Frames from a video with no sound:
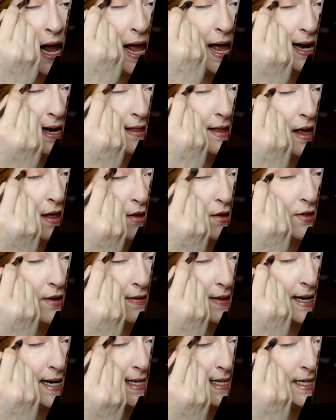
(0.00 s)
And the other
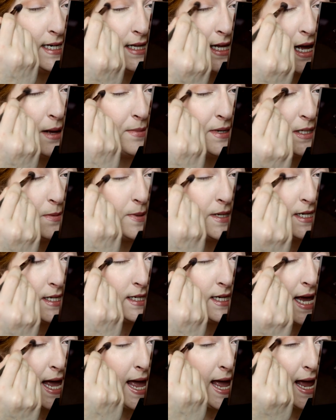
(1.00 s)
thing that I did at the
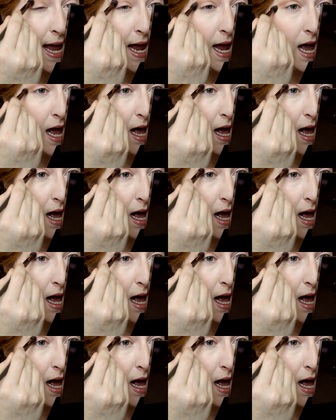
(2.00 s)
MSPCA, uh,